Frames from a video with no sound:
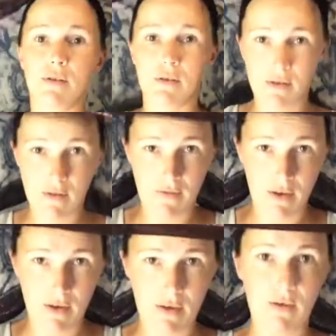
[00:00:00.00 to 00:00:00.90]
Let's see if I
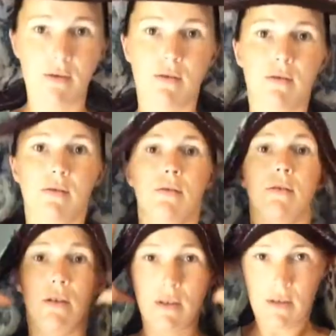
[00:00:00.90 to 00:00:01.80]
can do it here.
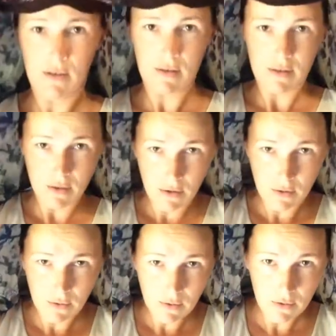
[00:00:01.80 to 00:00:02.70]

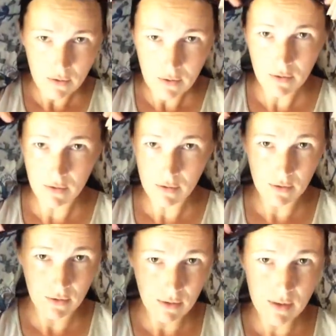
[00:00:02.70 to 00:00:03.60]
So
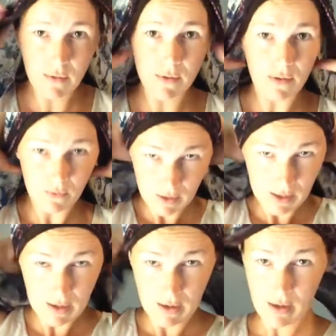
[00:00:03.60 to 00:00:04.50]
this was the one that
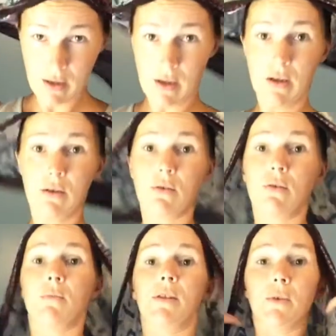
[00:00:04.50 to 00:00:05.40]
I
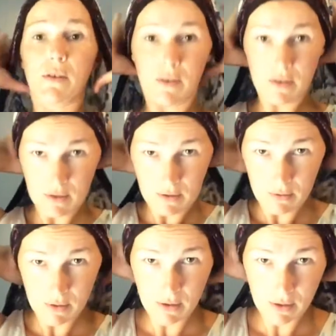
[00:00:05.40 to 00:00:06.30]
normally would do.